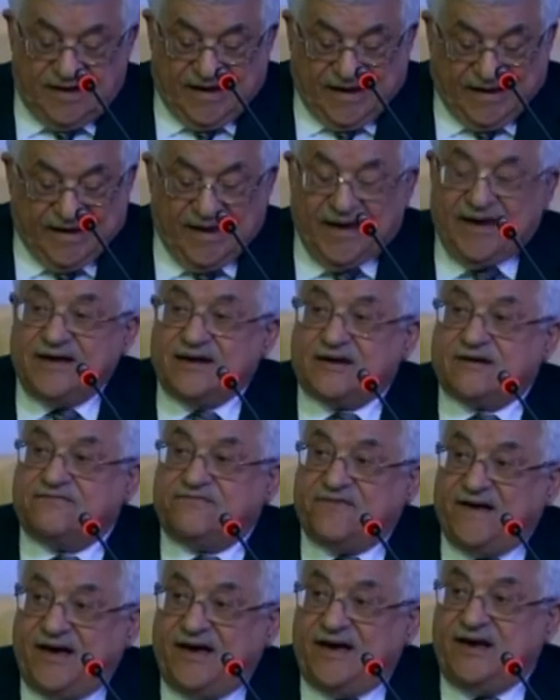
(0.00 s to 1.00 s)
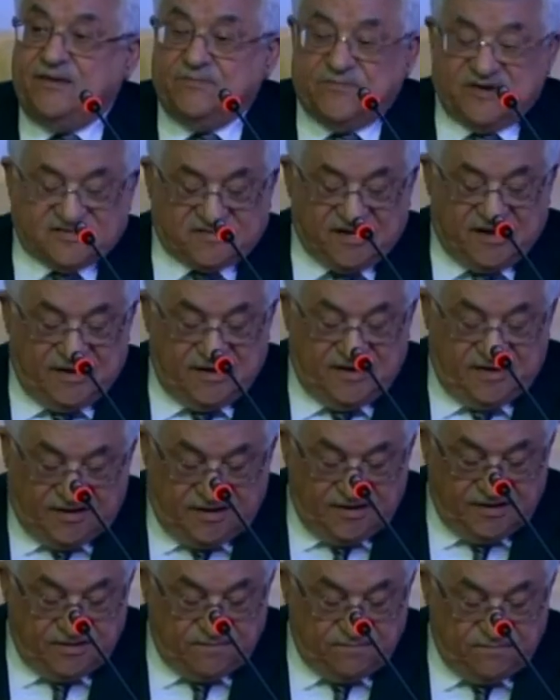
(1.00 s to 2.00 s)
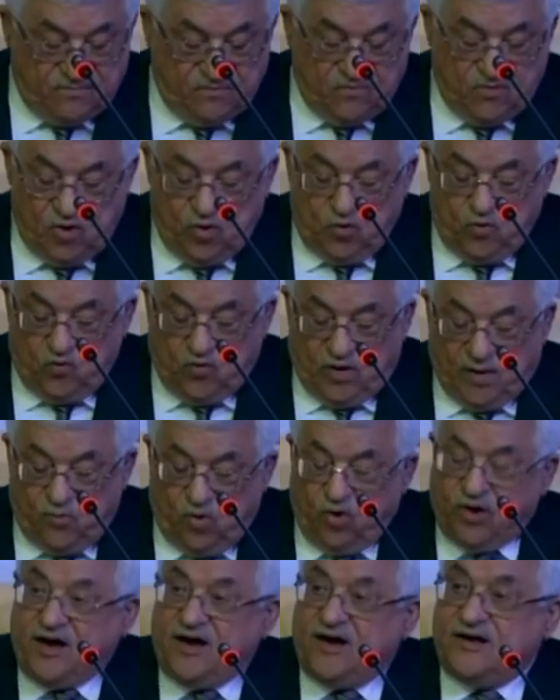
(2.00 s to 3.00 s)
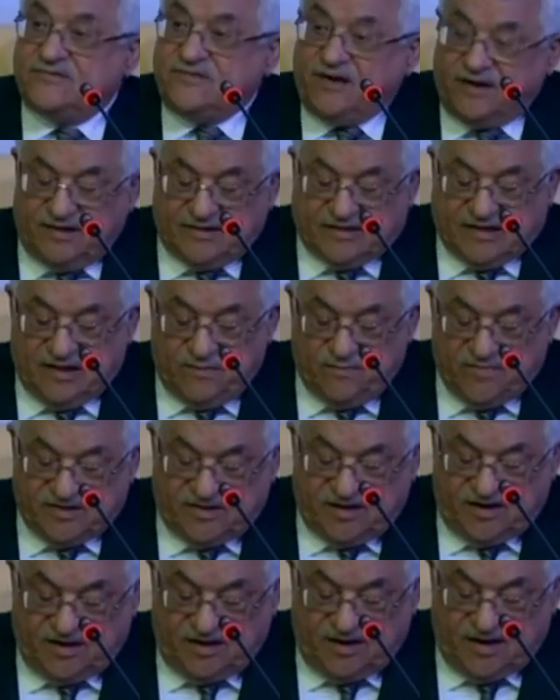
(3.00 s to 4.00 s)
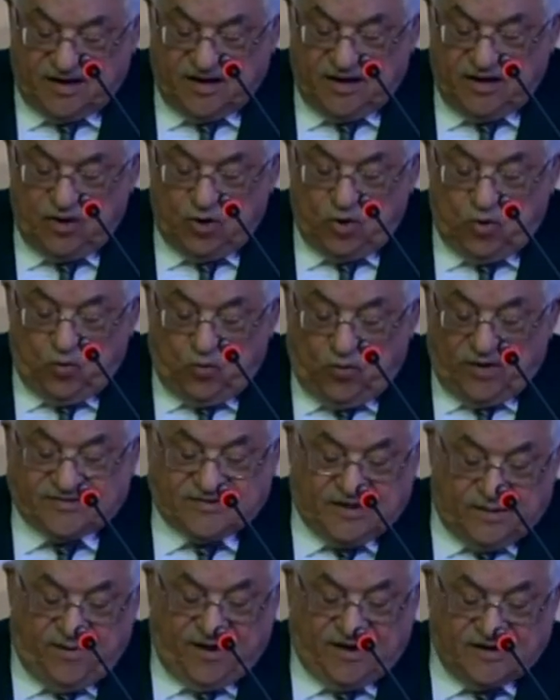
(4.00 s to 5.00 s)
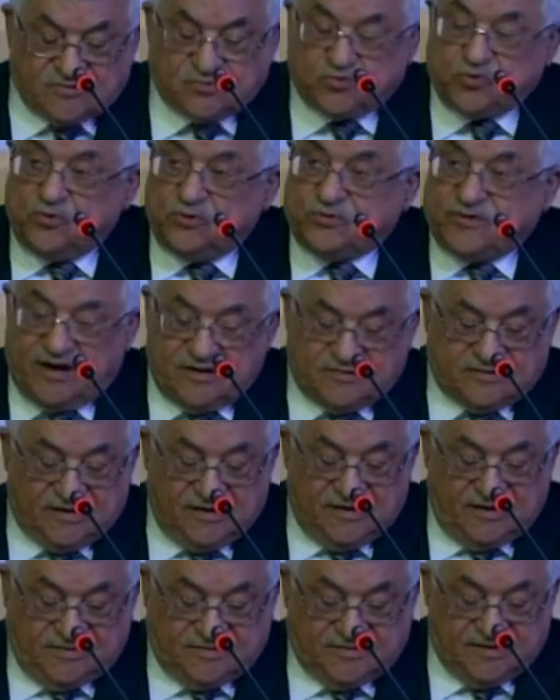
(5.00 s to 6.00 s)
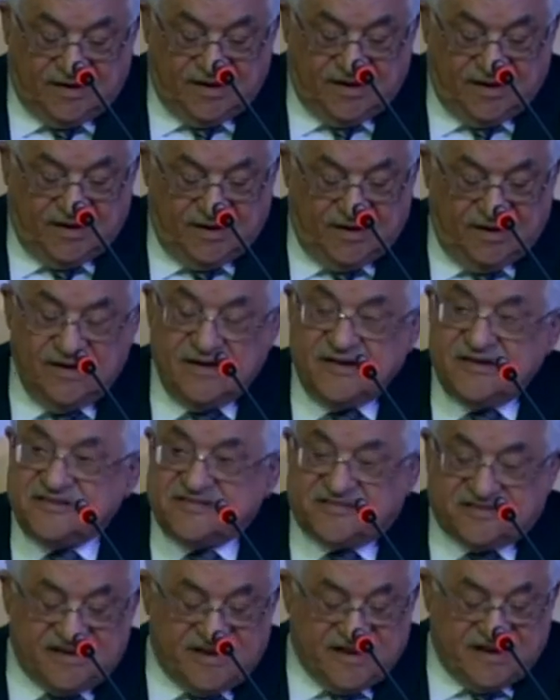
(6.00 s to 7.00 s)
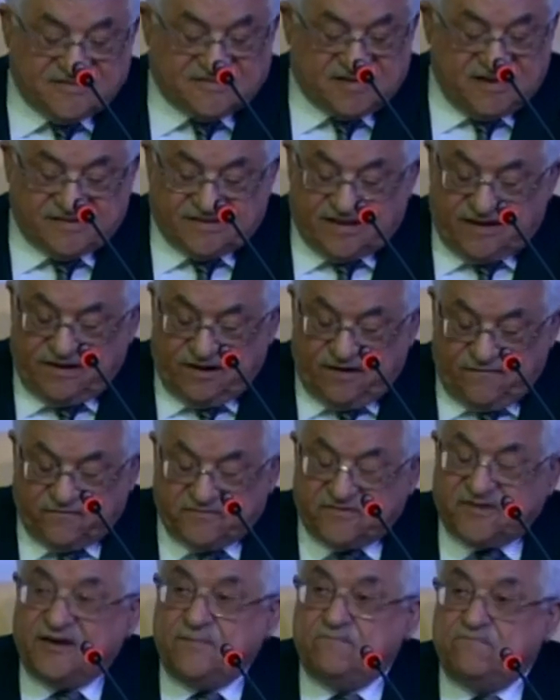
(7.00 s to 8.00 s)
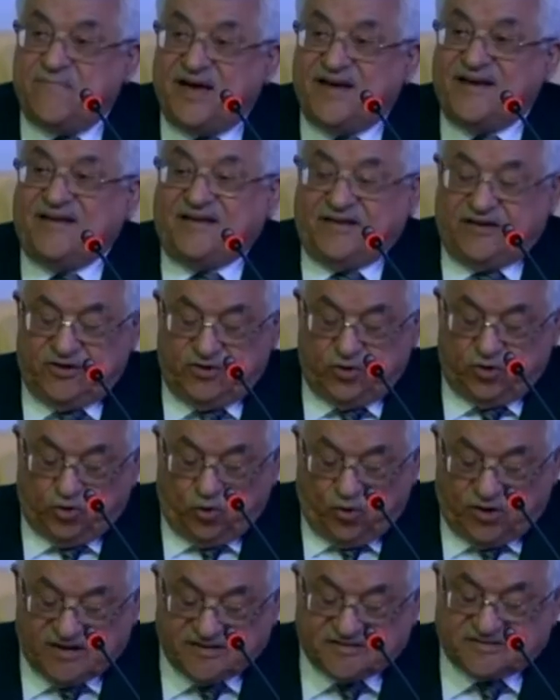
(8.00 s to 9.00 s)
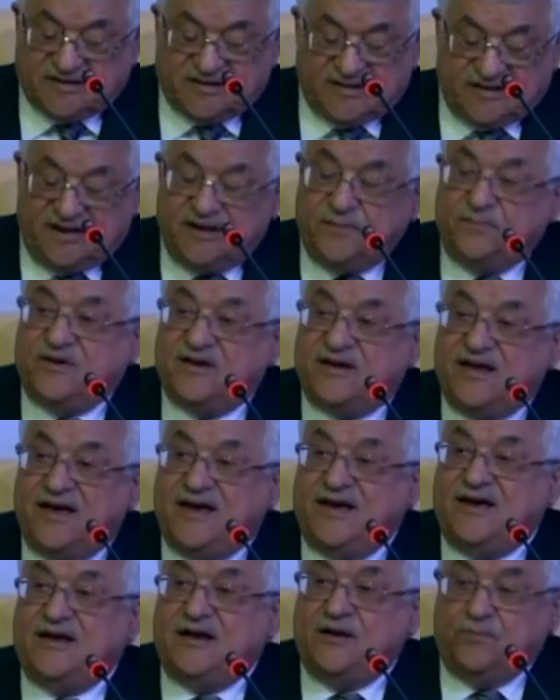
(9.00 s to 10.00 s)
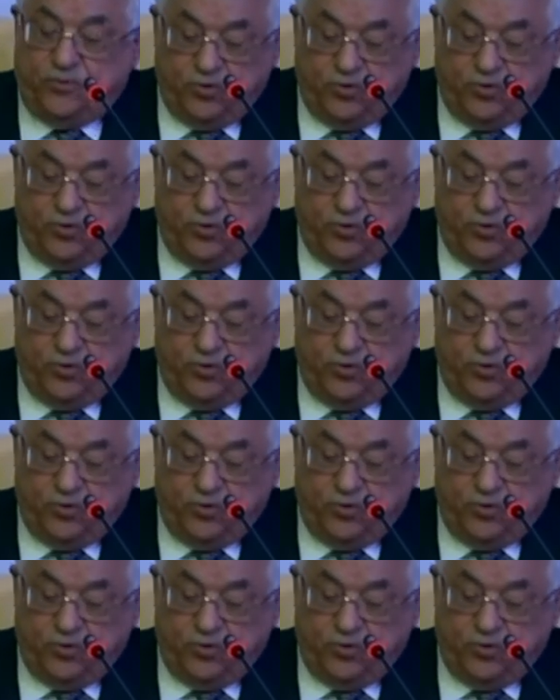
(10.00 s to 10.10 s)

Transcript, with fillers: general residents to close down their business and leave the city. The occupation authorities also lead a policy of refusal to grant